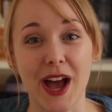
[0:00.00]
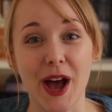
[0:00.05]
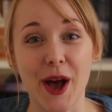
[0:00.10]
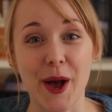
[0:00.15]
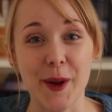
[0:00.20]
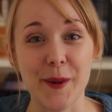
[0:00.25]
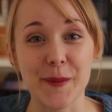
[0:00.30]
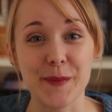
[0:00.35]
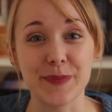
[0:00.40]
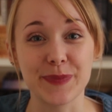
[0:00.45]

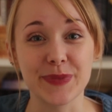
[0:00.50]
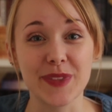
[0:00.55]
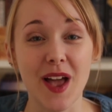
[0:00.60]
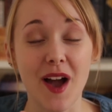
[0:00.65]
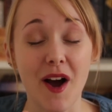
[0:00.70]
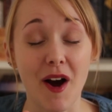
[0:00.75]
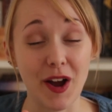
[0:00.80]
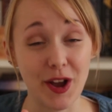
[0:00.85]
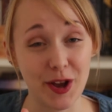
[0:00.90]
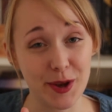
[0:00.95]

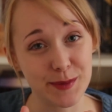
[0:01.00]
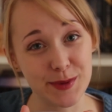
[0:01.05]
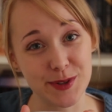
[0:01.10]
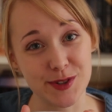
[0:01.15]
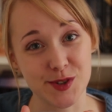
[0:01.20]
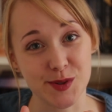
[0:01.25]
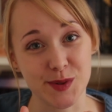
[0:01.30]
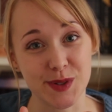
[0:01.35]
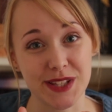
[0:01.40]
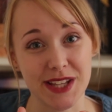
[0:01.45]
I hope you
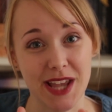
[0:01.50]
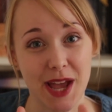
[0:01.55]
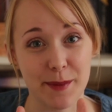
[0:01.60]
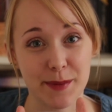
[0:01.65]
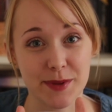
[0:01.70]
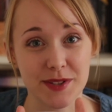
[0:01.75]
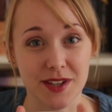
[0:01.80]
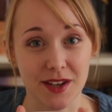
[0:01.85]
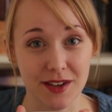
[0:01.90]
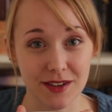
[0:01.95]
enjoyed the
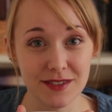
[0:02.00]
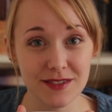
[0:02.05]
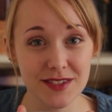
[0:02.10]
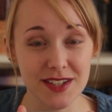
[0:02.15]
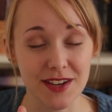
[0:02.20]
episode.